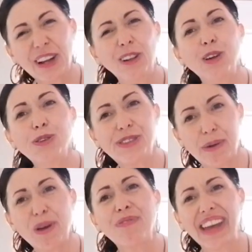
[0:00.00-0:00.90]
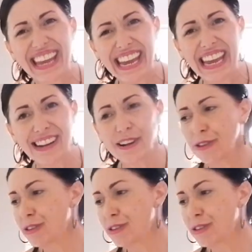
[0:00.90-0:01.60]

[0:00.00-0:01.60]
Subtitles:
going to lose some of the heat.